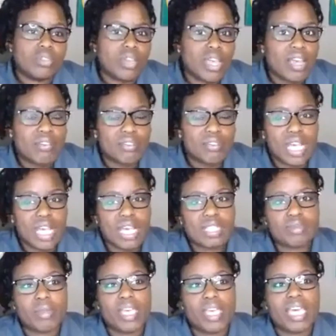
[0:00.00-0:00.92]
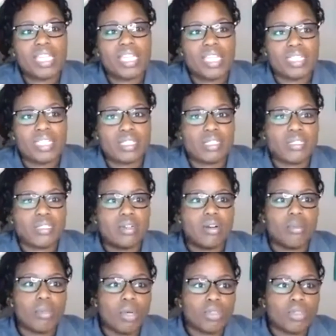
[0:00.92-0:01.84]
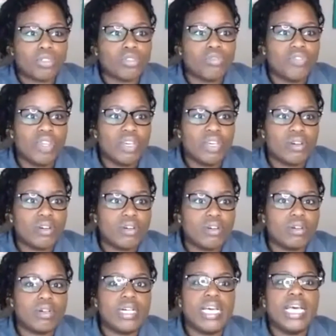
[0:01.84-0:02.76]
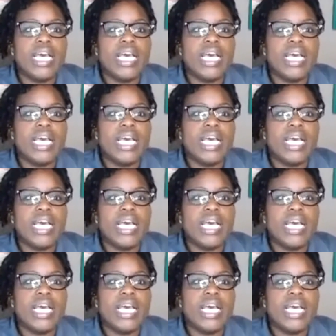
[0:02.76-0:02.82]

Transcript: advertisement unless it's a commercial vehicle.